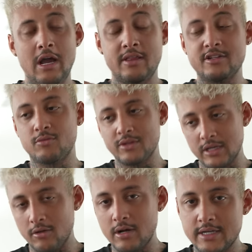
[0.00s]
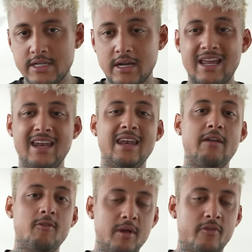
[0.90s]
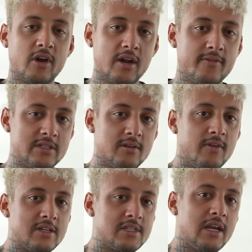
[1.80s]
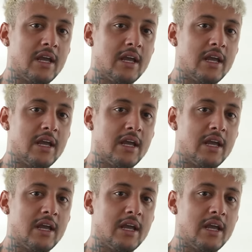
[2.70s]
That's one thing you guys can never be afraid of is investing